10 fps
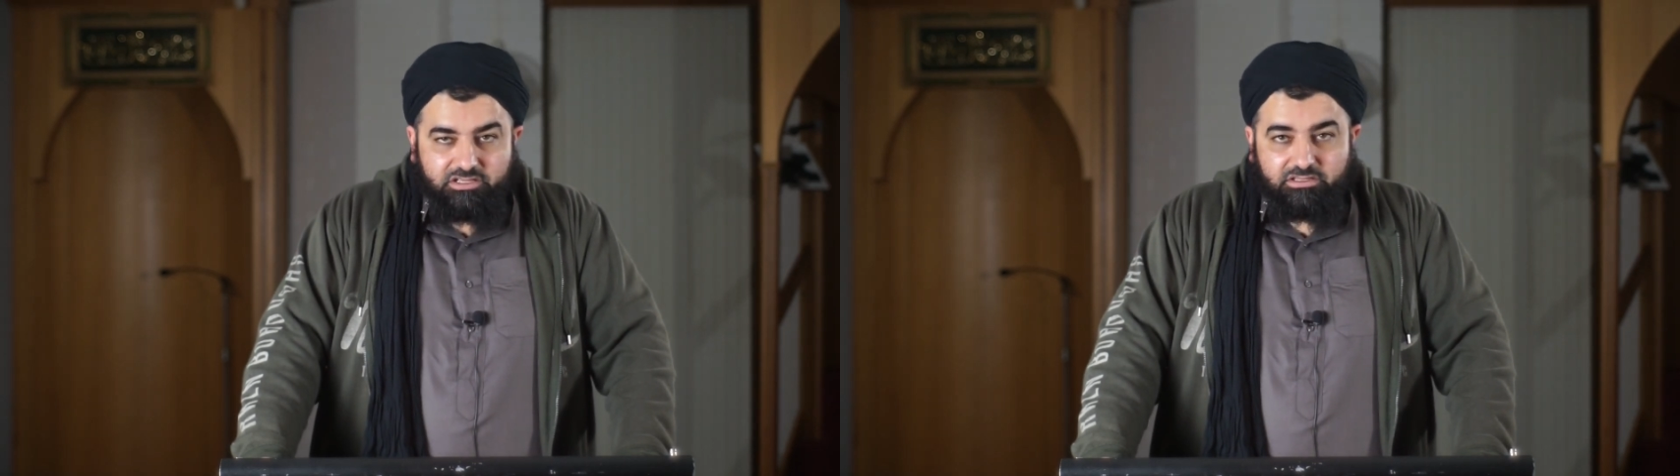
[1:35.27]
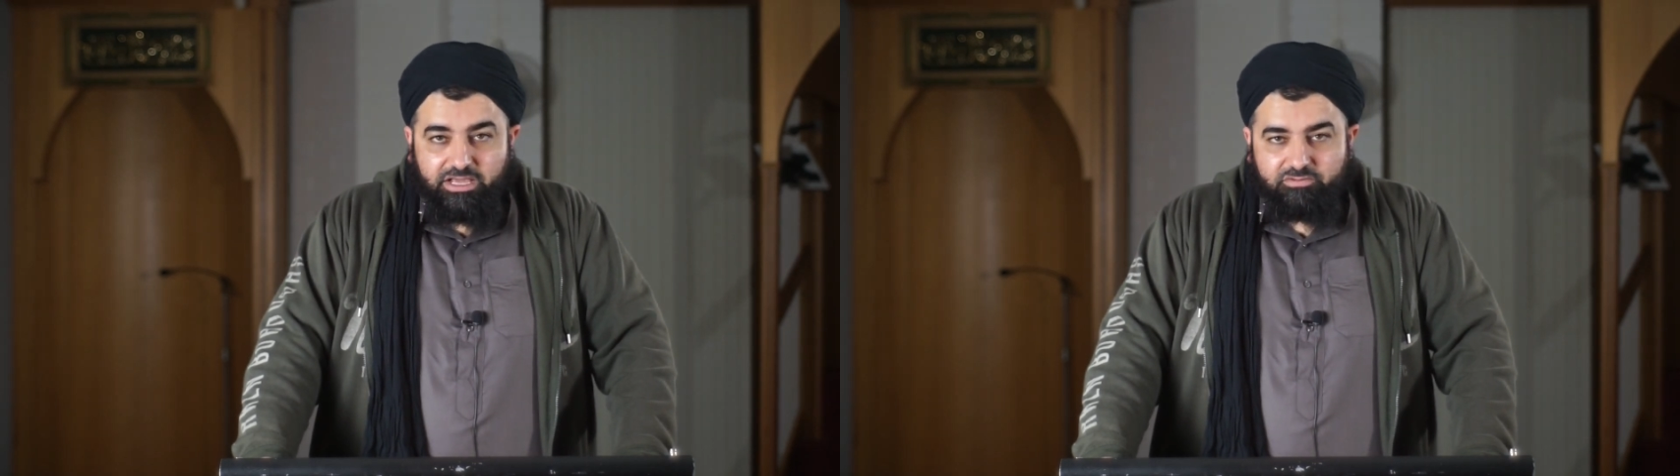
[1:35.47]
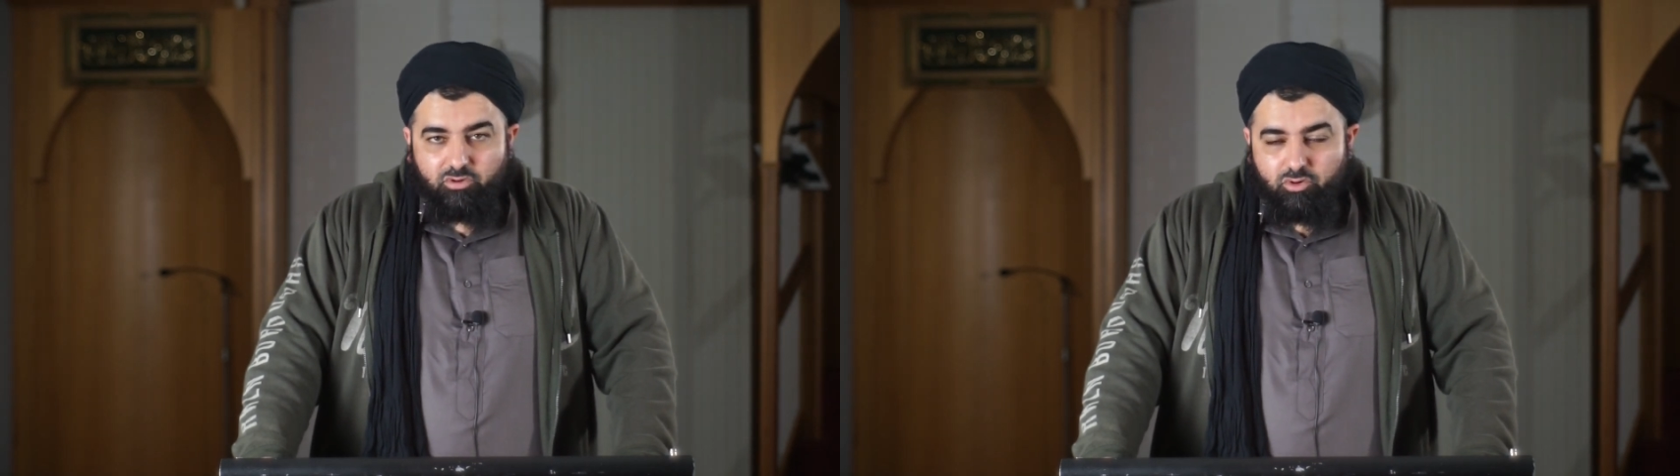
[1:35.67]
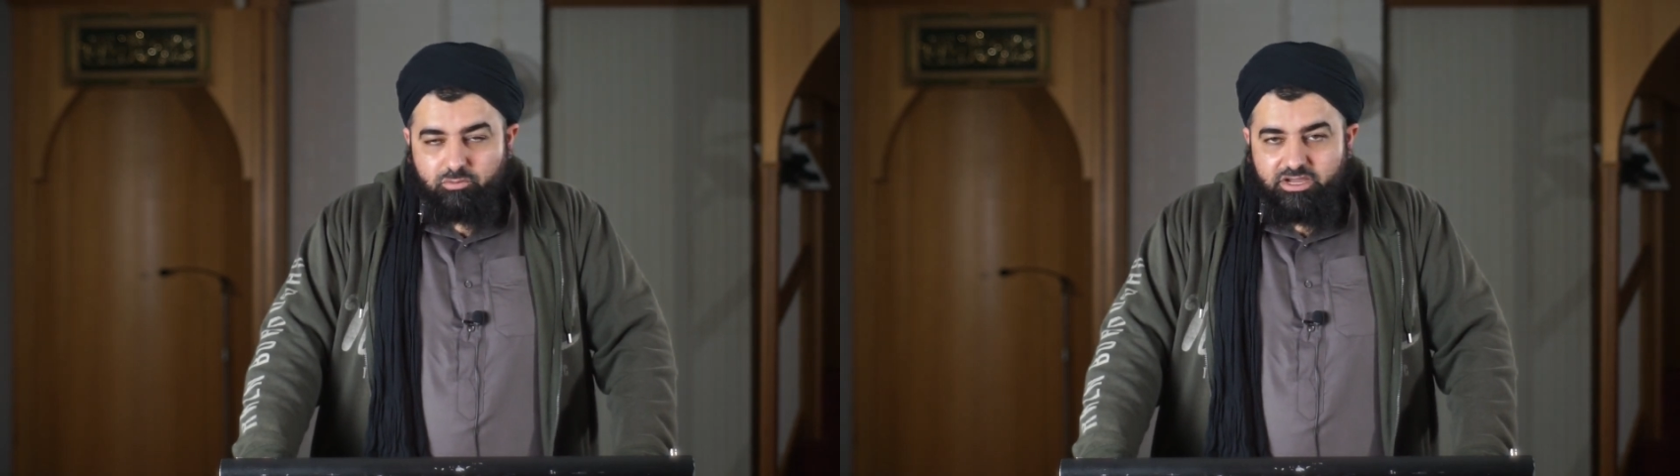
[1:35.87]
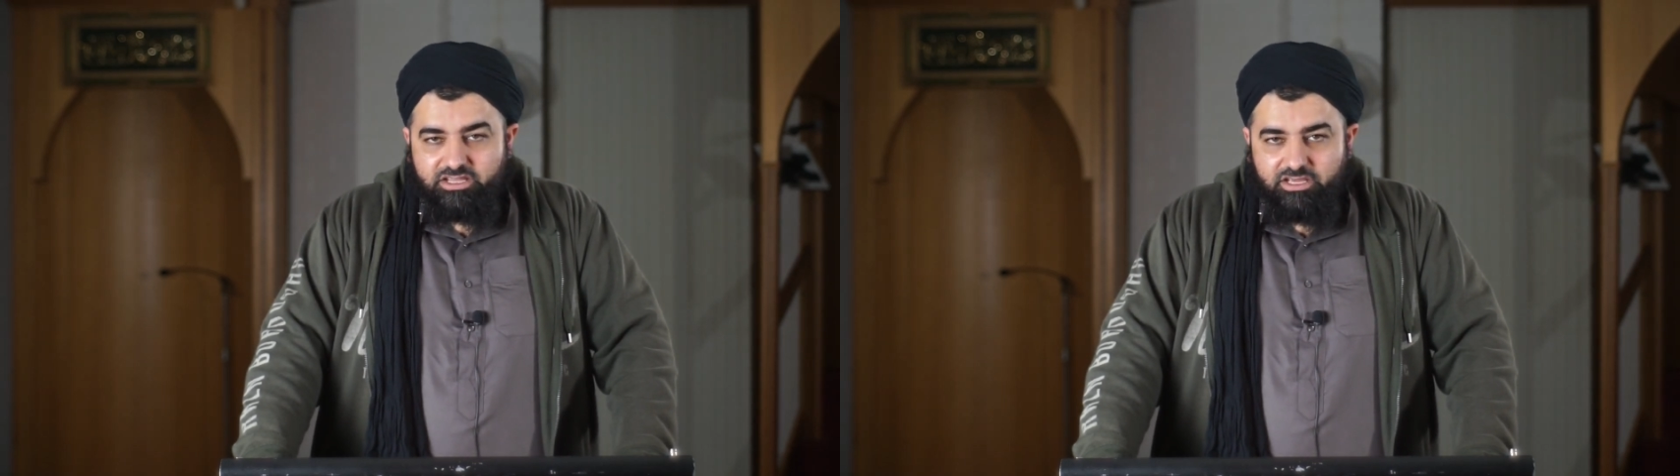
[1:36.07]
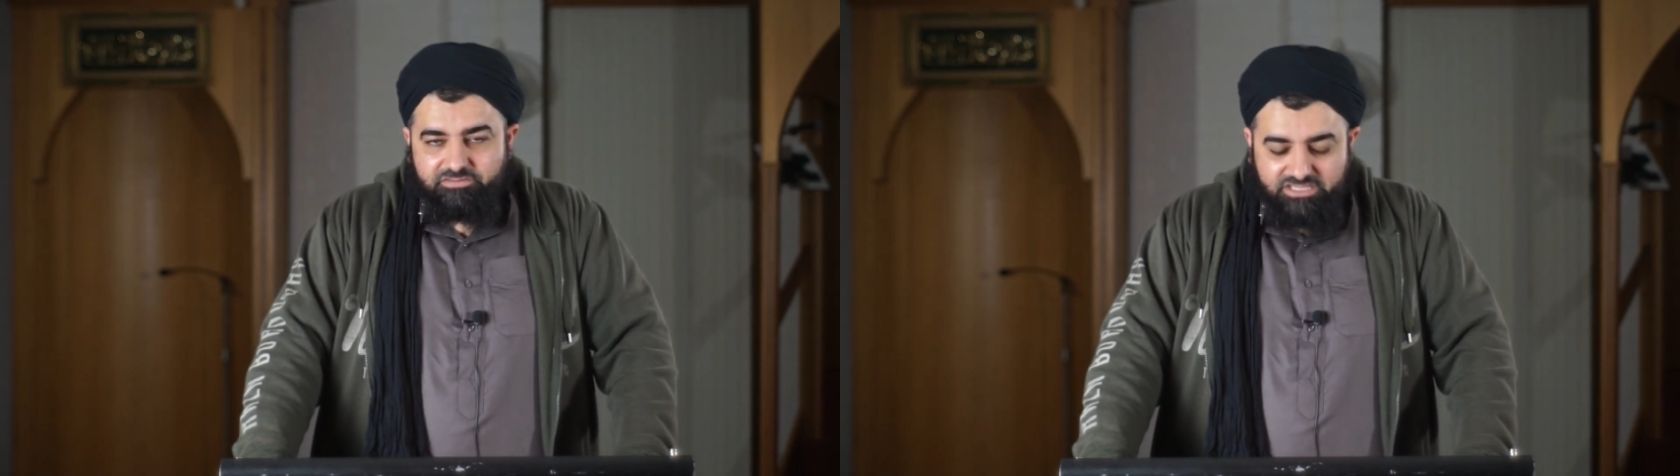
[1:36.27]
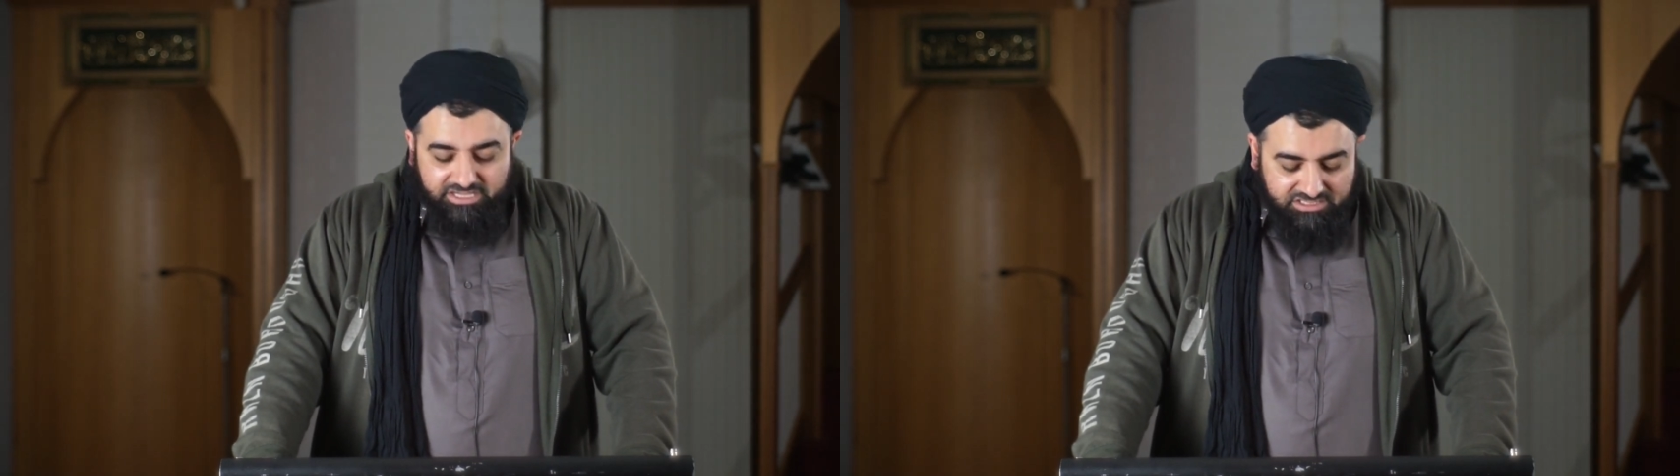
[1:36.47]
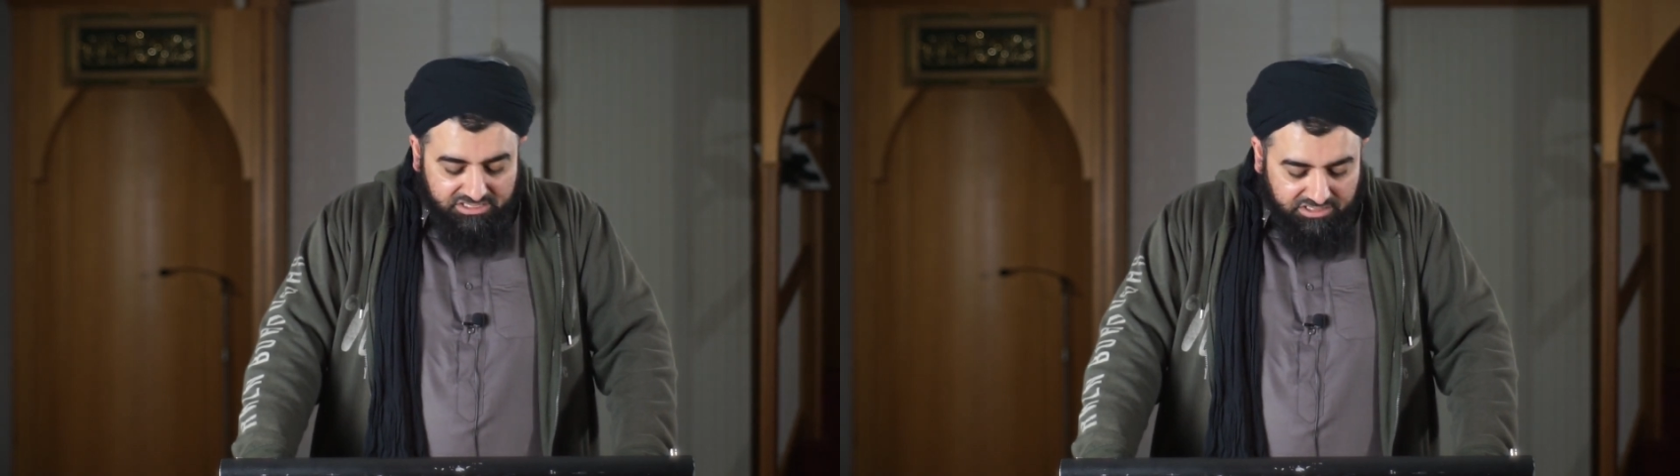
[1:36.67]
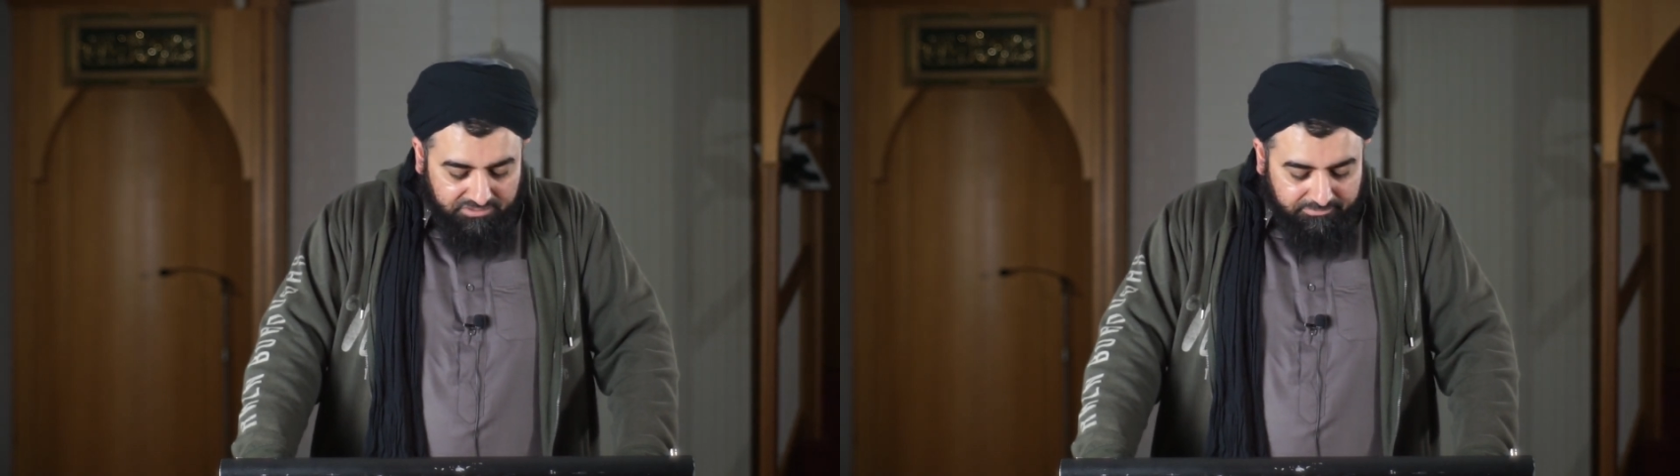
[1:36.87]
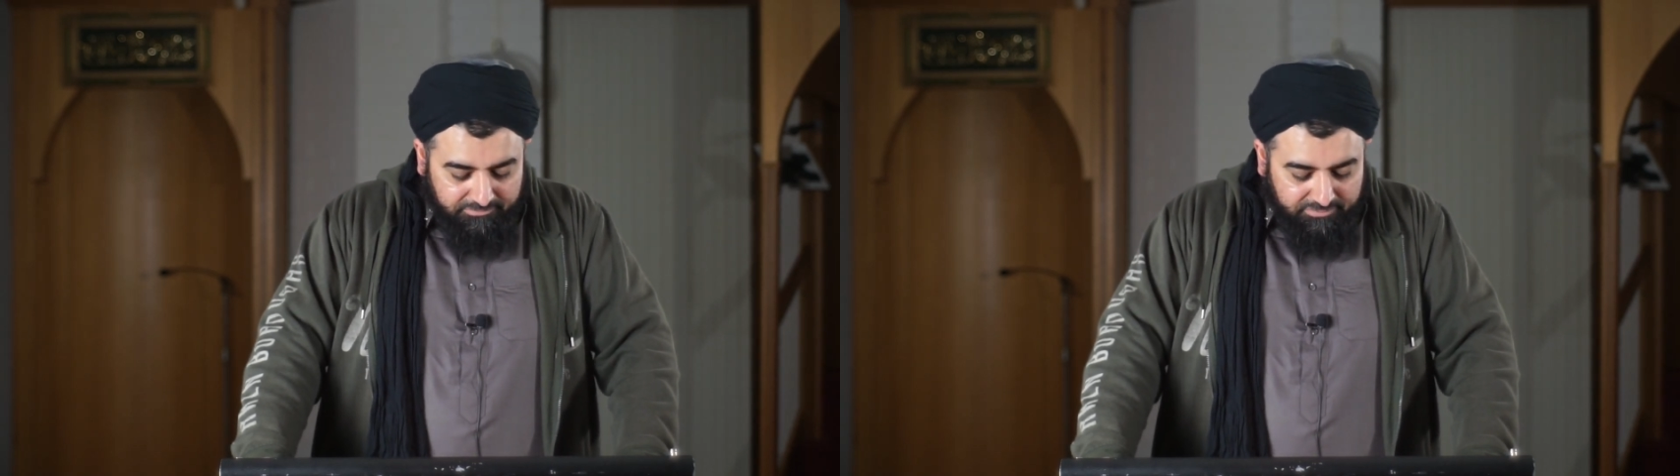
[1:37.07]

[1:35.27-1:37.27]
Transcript: They have hurma, they have sanctity.